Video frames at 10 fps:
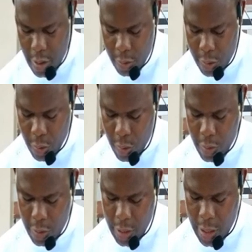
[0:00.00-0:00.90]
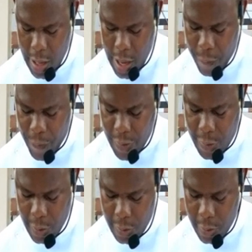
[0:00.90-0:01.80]
to
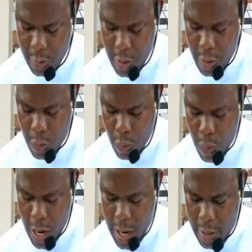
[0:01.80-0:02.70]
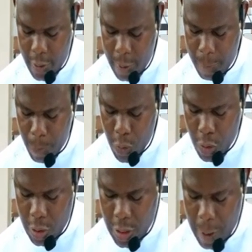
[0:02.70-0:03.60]
Ephesus. When
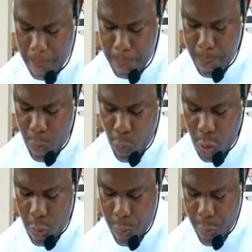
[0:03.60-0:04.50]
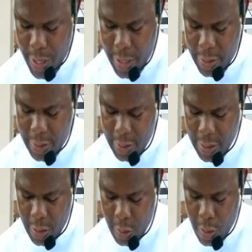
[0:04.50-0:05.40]
you come, bring
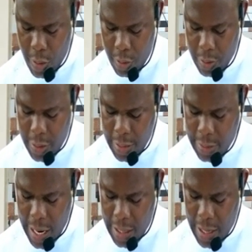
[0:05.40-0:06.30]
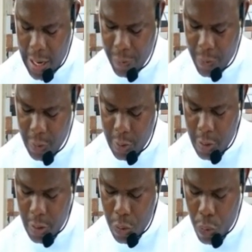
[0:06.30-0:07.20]
the cloak that I left
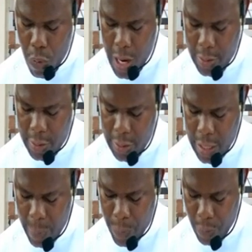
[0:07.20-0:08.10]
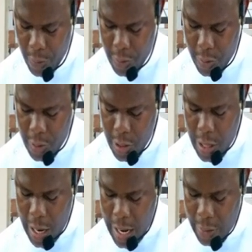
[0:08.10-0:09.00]
with Carpus
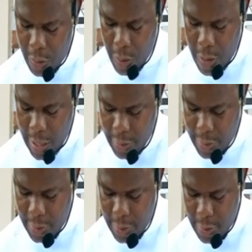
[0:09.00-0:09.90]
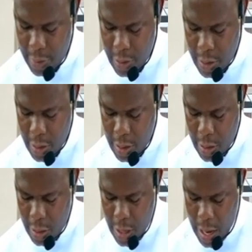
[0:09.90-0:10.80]
at Taurus,
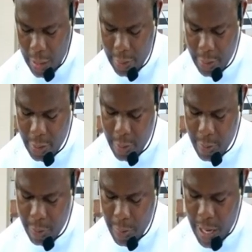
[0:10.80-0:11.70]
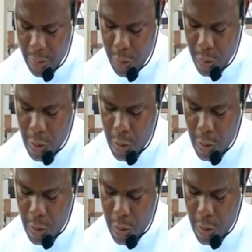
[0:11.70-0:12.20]
and my scroll,